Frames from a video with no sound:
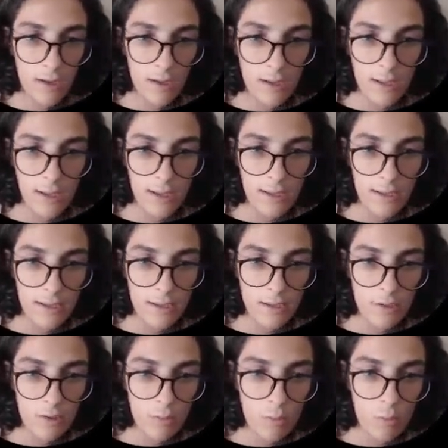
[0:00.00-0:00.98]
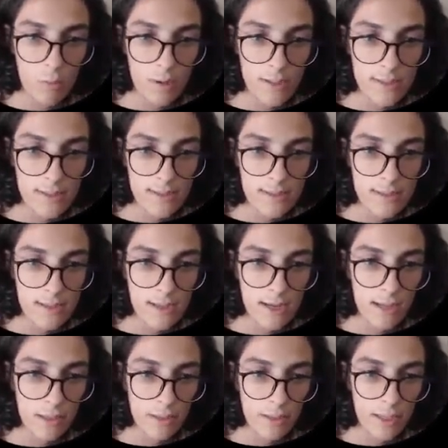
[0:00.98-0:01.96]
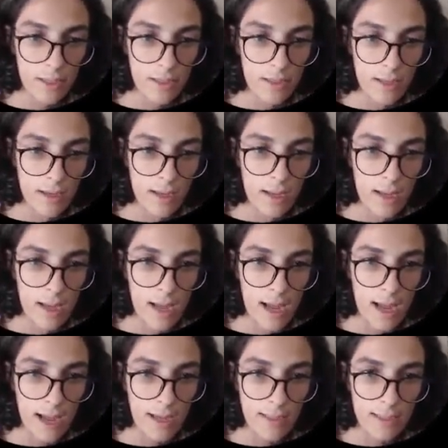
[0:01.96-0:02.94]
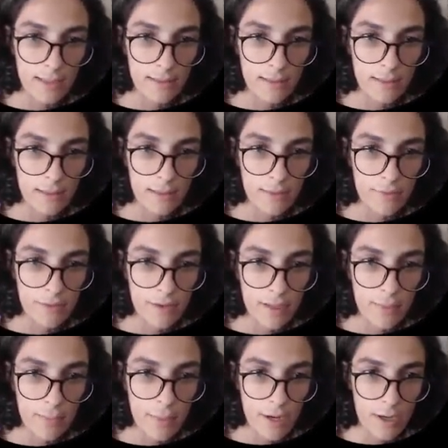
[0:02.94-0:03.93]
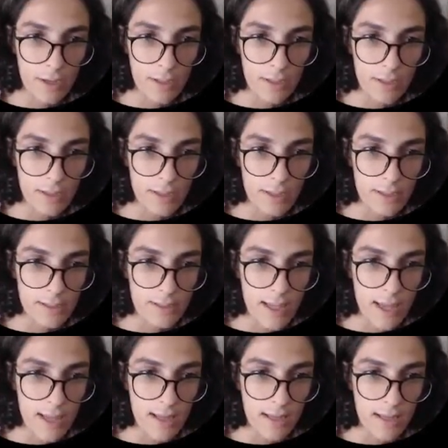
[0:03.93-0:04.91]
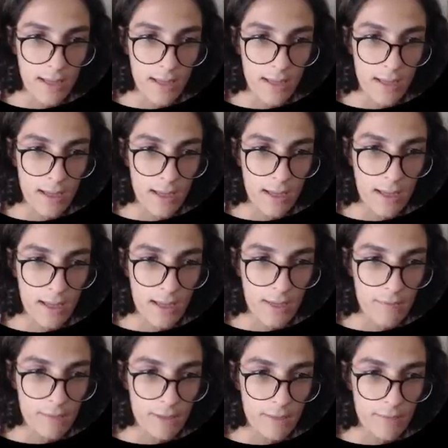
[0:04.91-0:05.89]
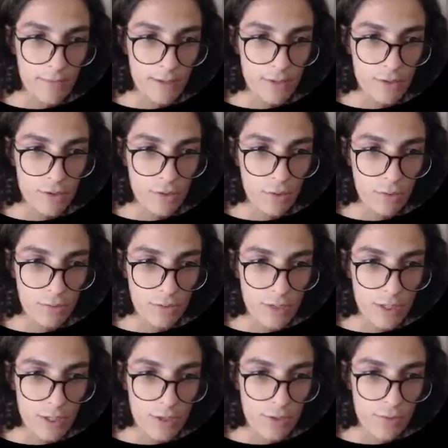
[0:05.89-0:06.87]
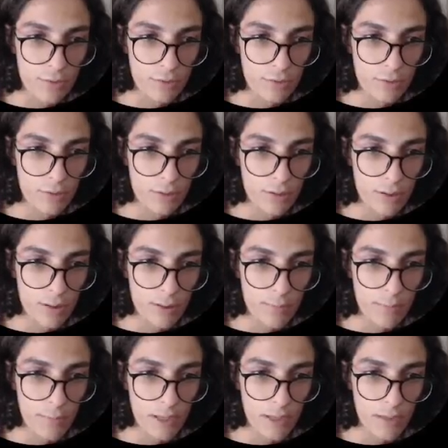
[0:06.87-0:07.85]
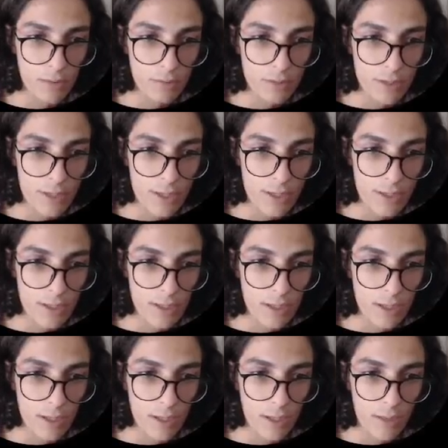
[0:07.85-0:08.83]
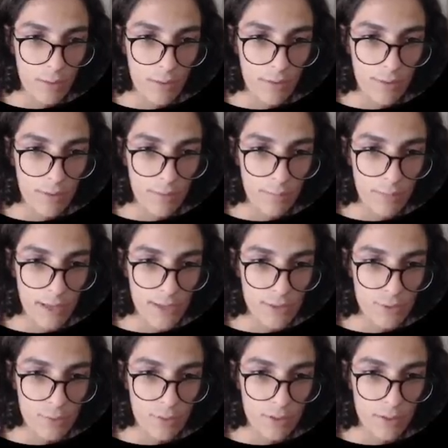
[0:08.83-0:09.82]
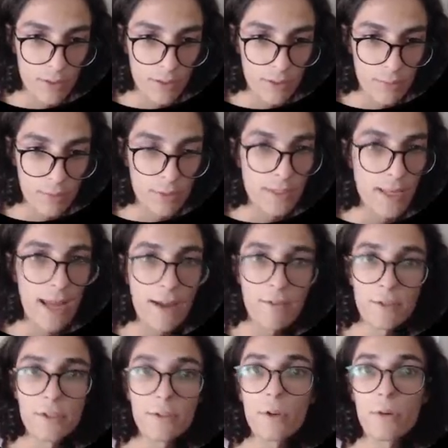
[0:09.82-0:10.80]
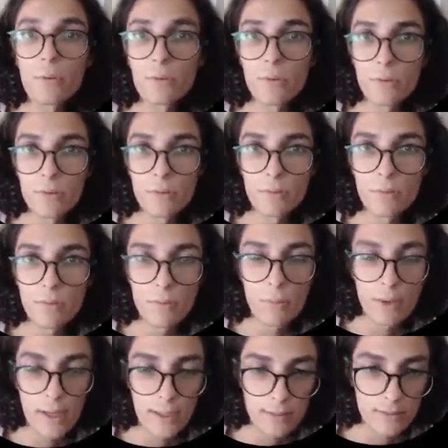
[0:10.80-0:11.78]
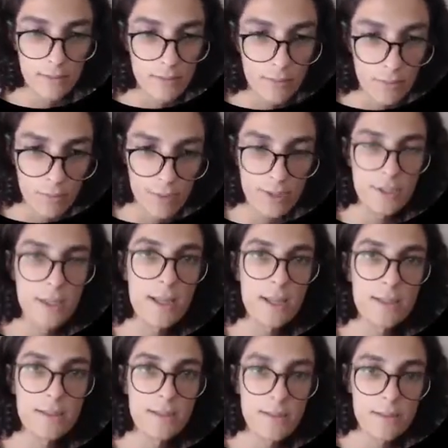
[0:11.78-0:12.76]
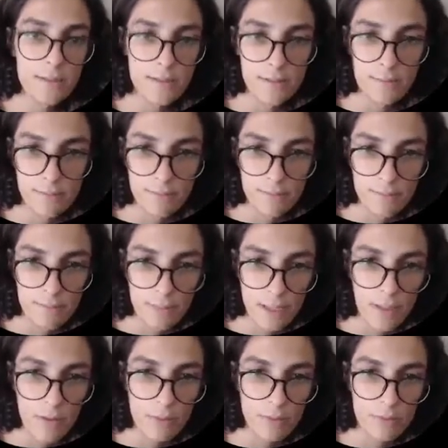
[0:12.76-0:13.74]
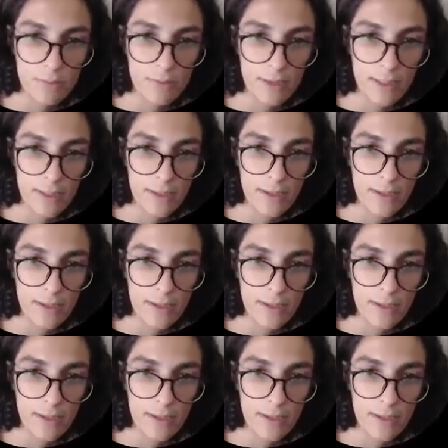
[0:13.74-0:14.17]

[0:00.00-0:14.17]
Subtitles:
And once I log in, again, the funny part is that even if I showed you the payload here with the password, you would never know what originates this payload, right?